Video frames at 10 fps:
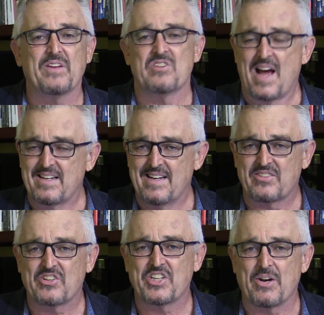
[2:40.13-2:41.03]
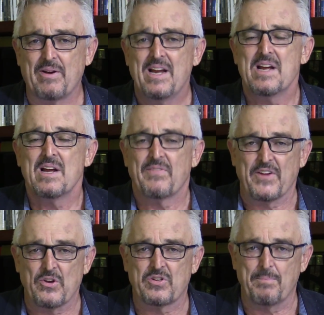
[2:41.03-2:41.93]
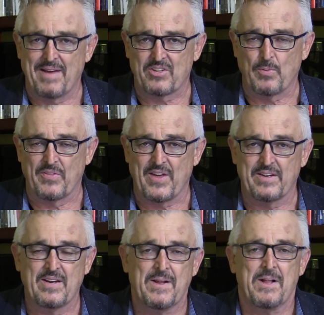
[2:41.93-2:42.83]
it's not necessary for you to mess with it.